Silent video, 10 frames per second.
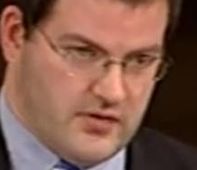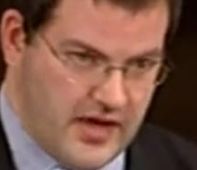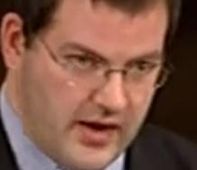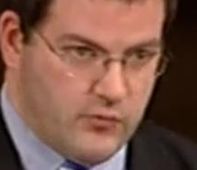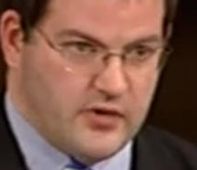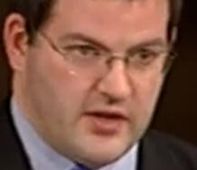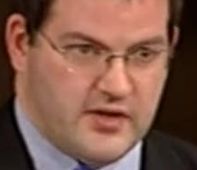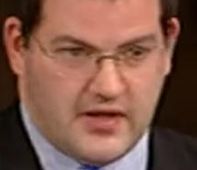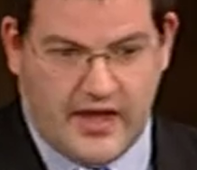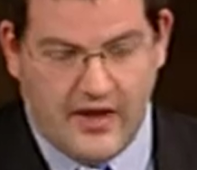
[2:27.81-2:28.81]
And that would, I
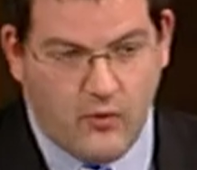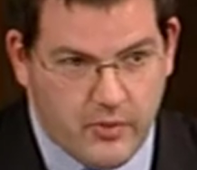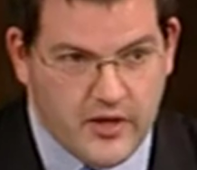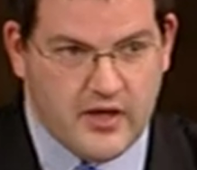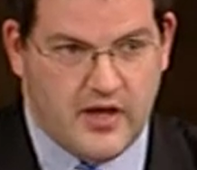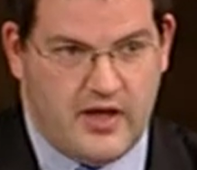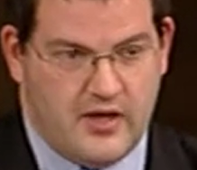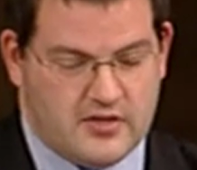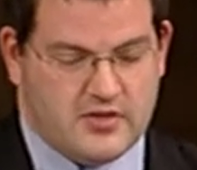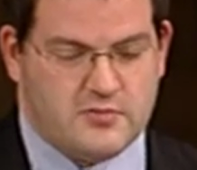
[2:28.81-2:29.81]
think, help
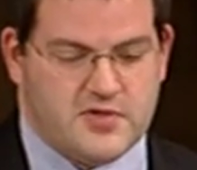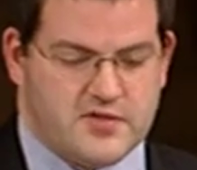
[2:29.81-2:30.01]
in terms